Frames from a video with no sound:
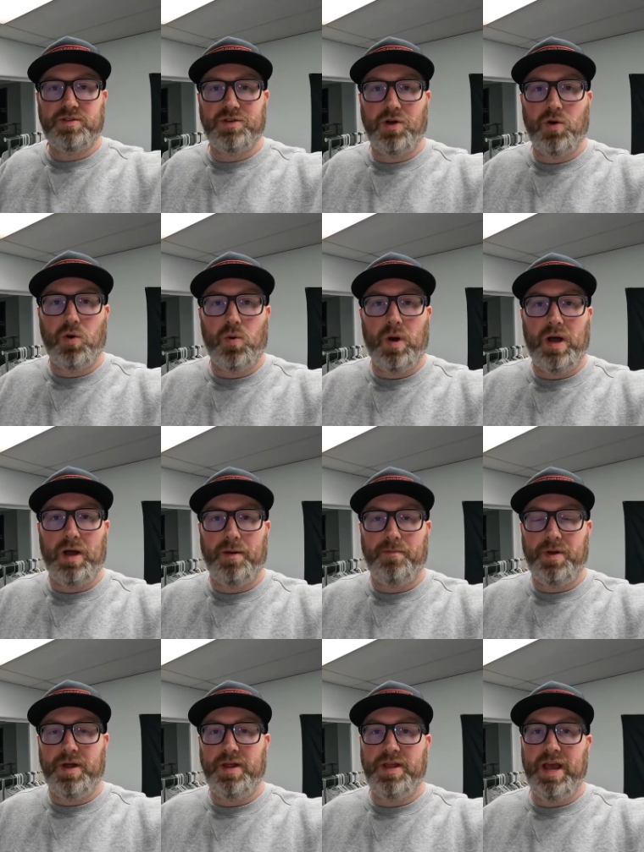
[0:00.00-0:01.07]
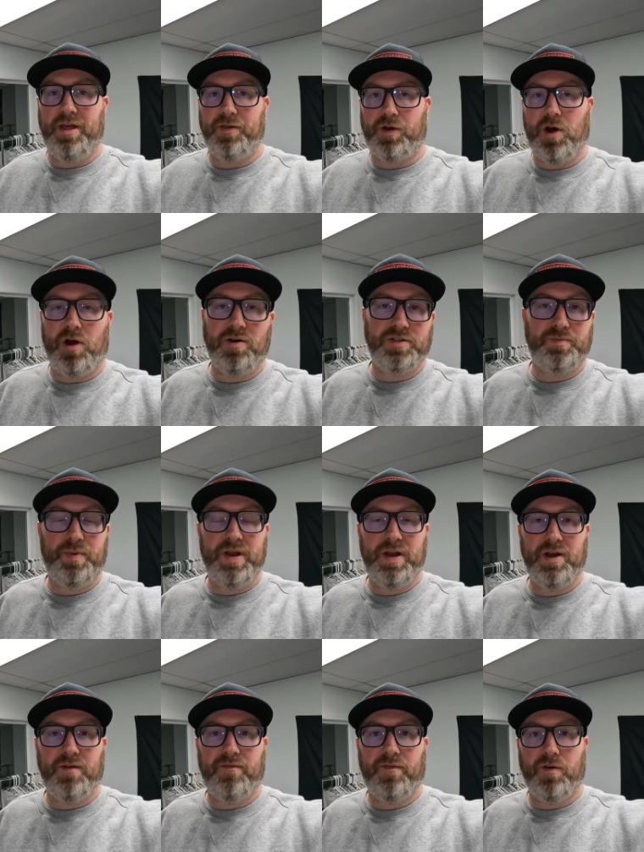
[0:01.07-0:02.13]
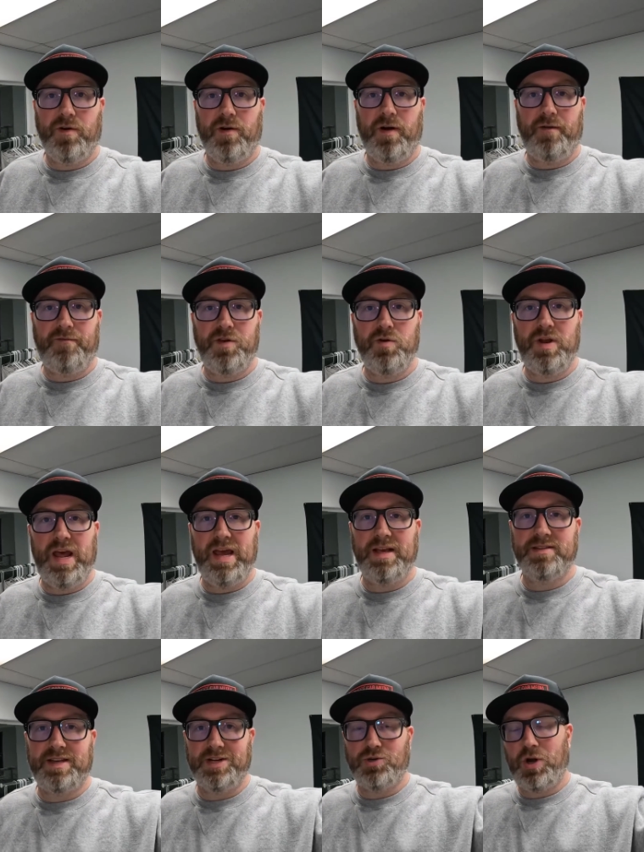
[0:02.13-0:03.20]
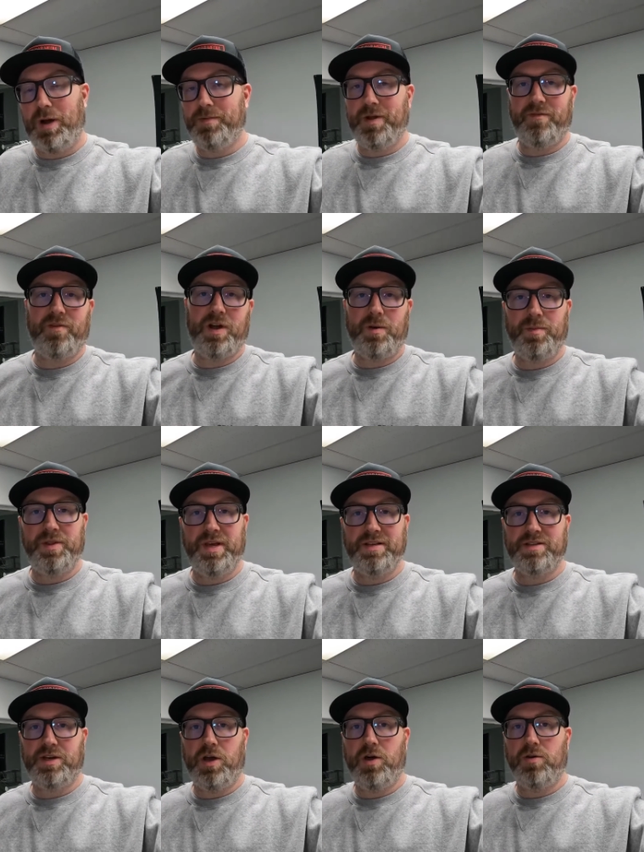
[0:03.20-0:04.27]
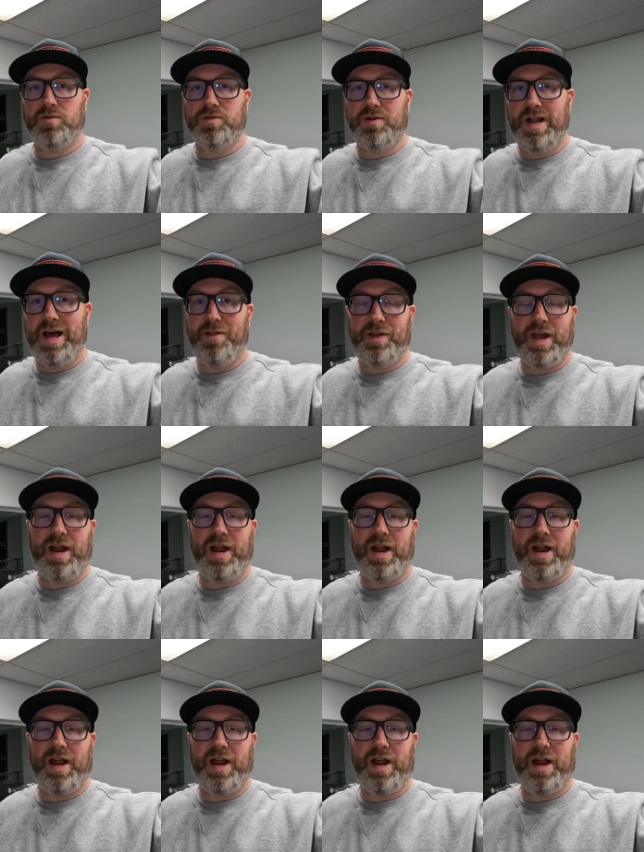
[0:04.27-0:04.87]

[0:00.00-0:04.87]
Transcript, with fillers: So yeah, the car's been here for a few days. I dropped off a couple days ago, so now they